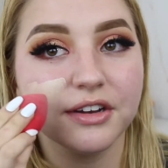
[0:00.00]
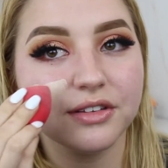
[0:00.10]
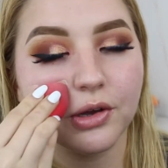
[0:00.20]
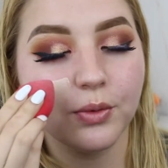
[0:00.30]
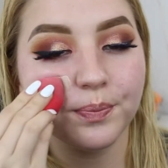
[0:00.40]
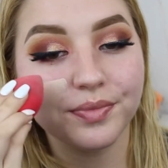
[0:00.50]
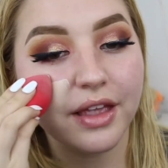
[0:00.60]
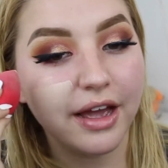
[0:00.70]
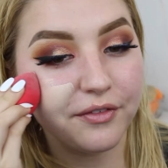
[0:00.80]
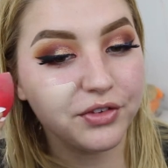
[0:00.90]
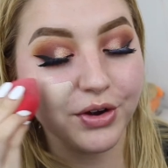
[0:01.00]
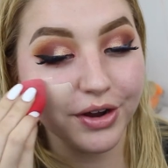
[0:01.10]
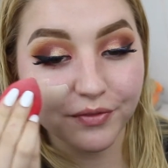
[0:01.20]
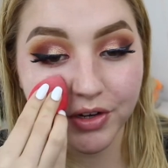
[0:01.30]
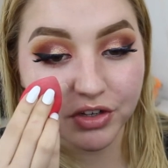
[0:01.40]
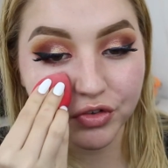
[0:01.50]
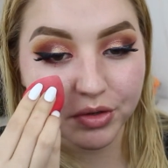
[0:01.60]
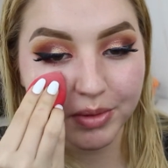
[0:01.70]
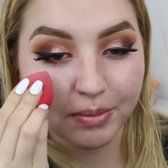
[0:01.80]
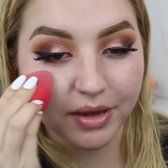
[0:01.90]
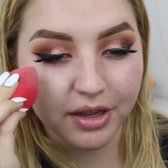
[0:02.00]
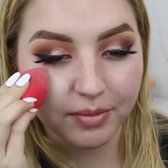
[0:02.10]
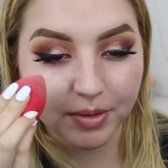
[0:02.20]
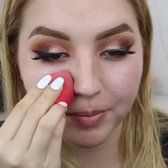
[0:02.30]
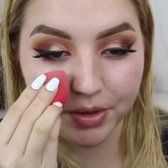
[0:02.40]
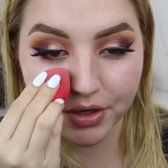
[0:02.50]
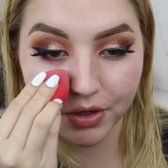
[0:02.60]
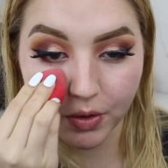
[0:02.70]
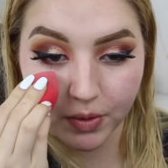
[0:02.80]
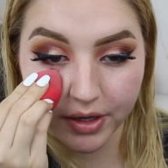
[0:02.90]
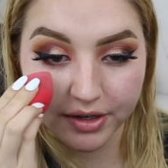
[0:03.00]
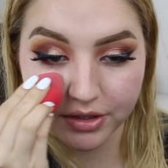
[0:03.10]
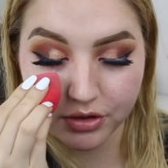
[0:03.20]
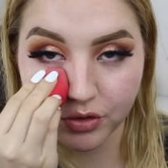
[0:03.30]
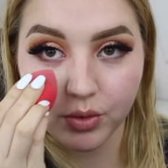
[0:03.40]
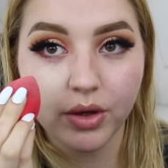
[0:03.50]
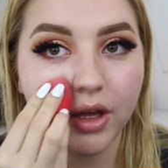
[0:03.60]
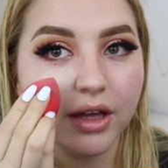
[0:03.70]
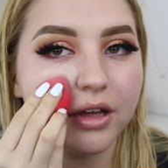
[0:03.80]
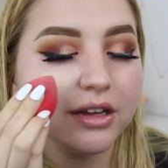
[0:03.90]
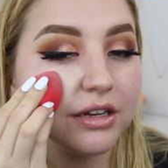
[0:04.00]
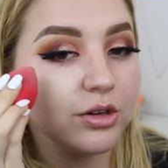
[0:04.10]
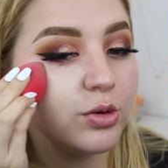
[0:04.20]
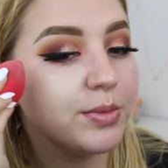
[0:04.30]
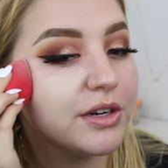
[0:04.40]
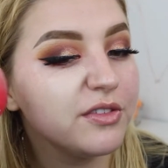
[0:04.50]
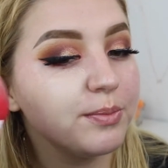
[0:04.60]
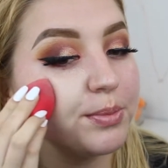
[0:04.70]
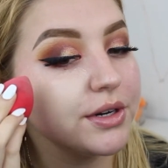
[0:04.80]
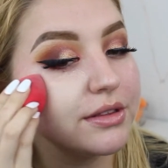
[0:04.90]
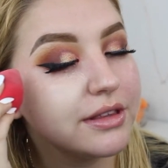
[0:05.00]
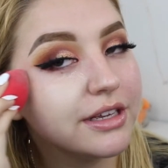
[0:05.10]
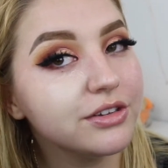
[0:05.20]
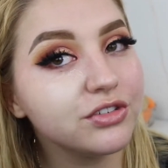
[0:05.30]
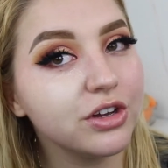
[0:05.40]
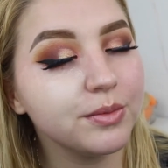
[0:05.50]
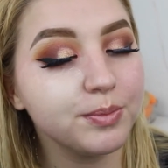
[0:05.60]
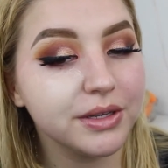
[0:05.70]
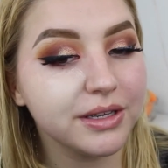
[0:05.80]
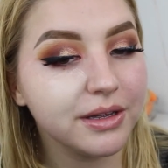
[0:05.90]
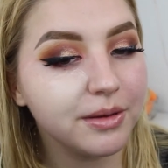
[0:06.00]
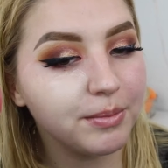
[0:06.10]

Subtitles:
So after I finish doing my makeup, I'm going to go ahead and do a little bit of birthday shopping.